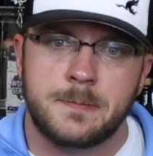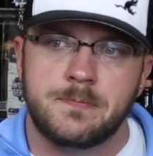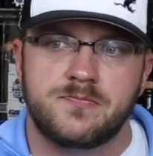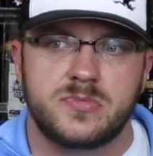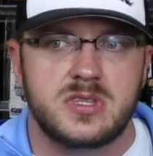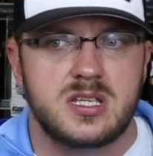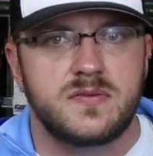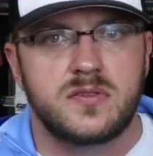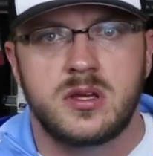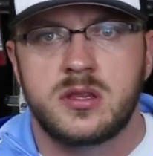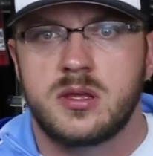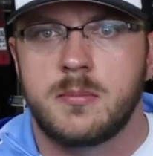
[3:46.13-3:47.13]

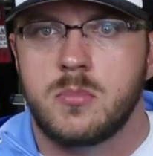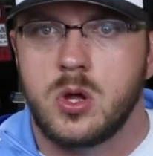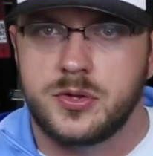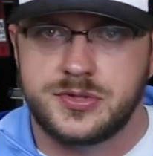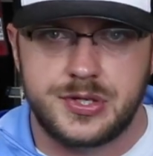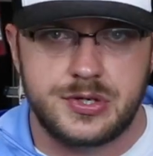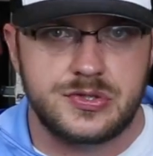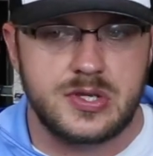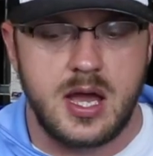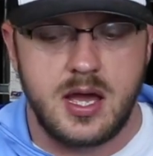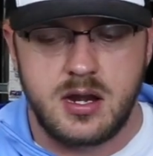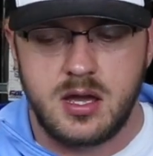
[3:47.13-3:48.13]
on the maltier
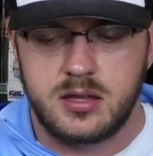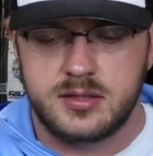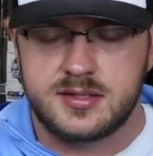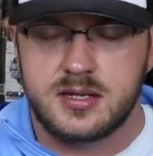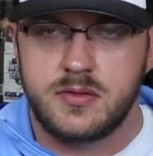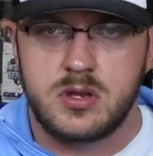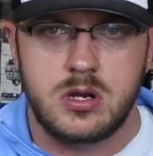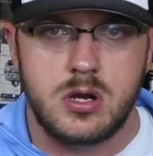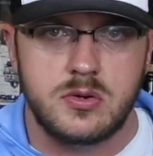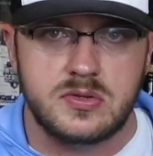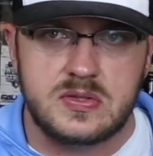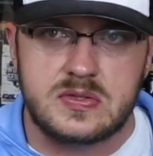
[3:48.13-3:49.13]
side, at least on the
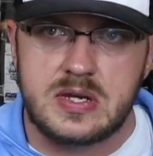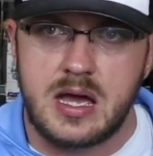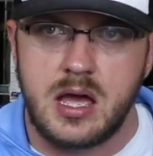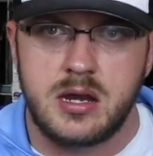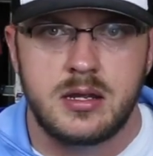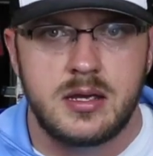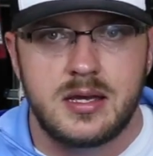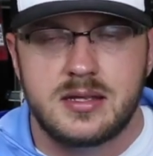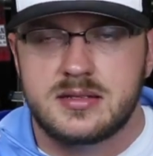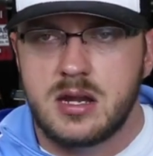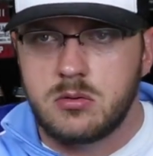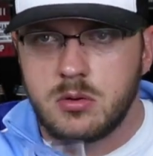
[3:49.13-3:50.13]
nose. It's not
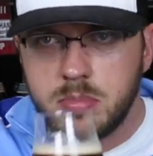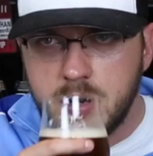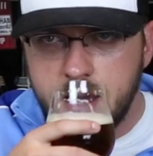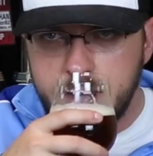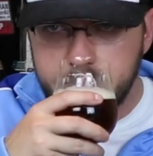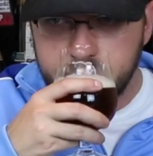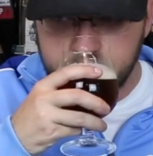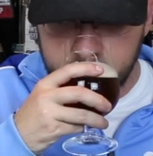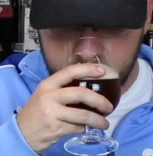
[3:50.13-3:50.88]
real bright.